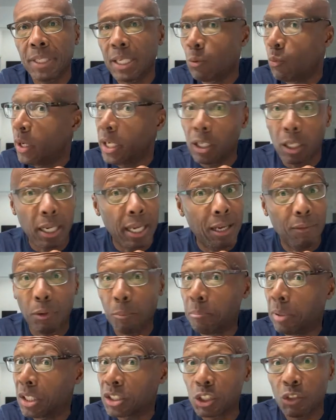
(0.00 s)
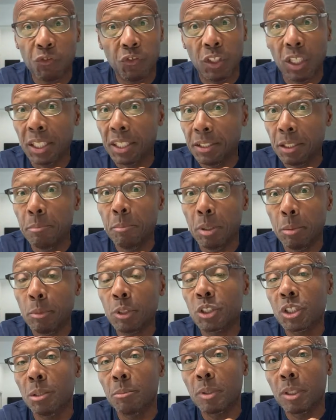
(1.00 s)
We're going to have a bunch of fun in the
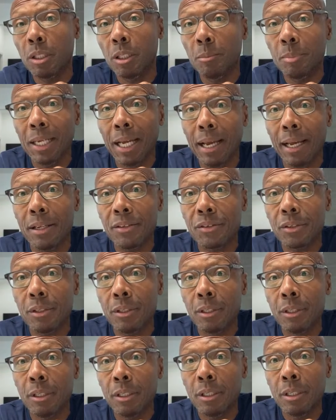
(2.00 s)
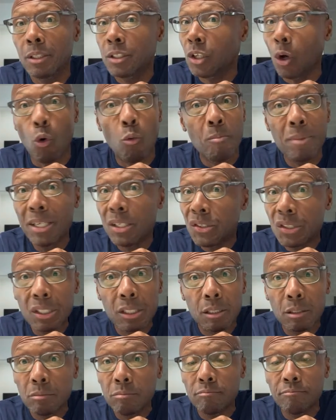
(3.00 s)
membership club, guys. Don't miss
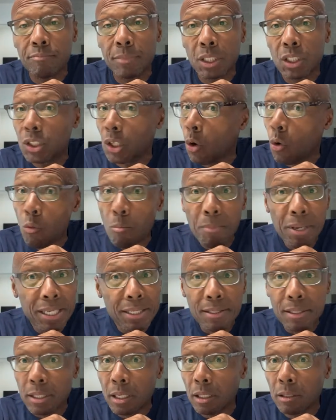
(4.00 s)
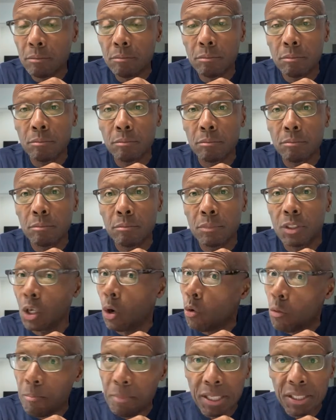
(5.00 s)
it. Don't miss it.
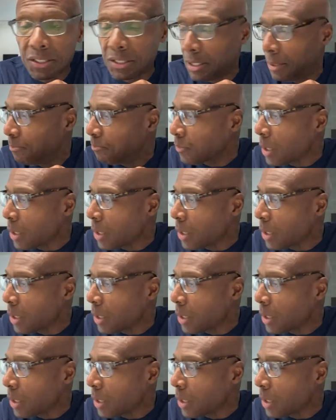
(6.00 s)
Don't miss it.